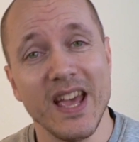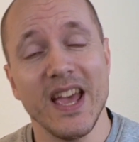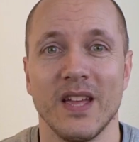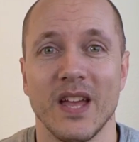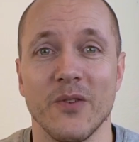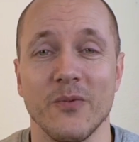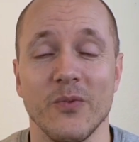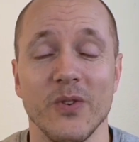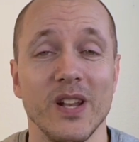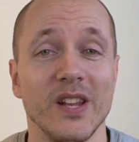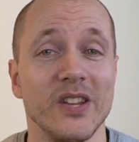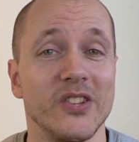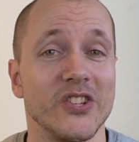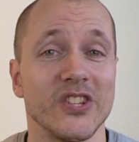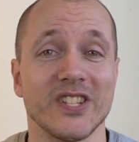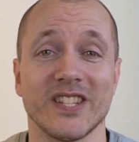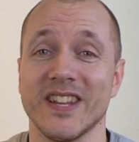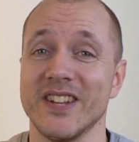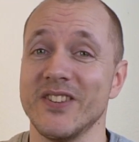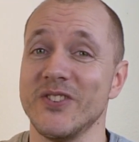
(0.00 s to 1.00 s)
and really
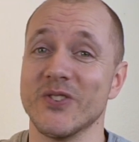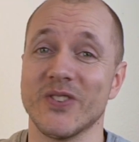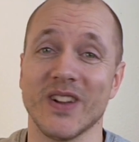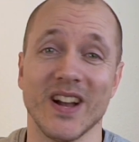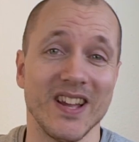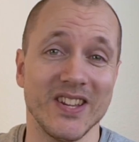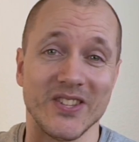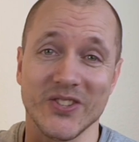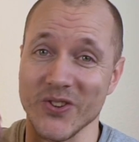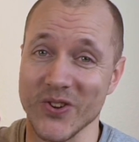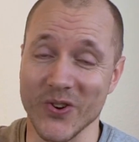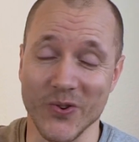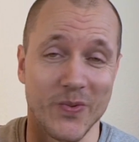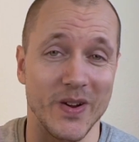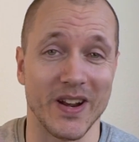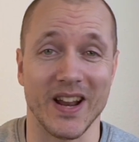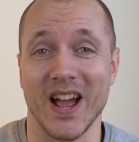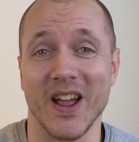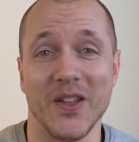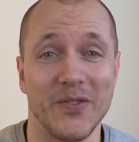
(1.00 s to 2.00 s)
just let you guys know what
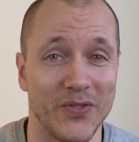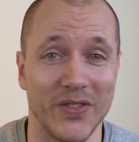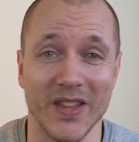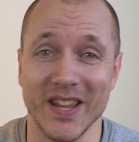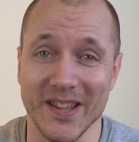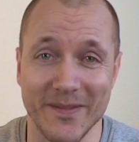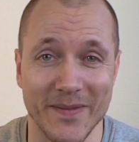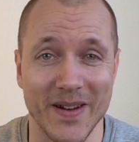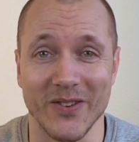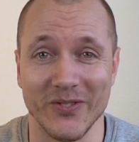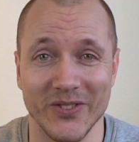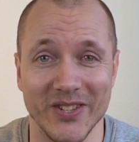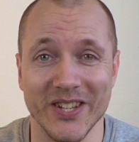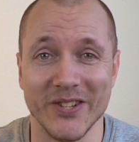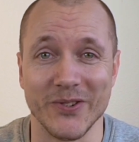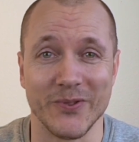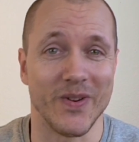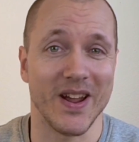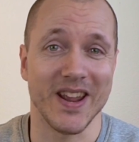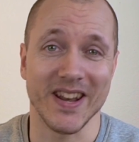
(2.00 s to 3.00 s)
I think about
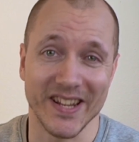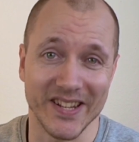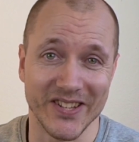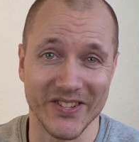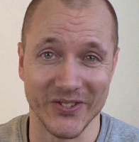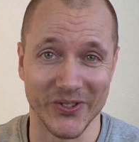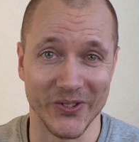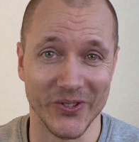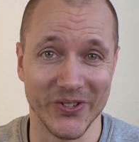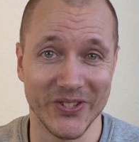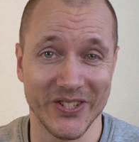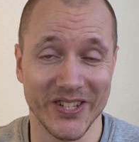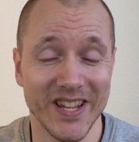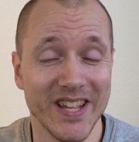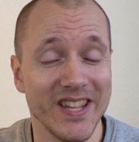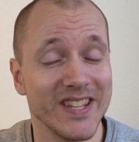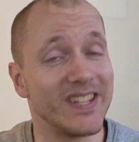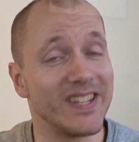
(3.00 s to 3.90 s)
these writing tools. So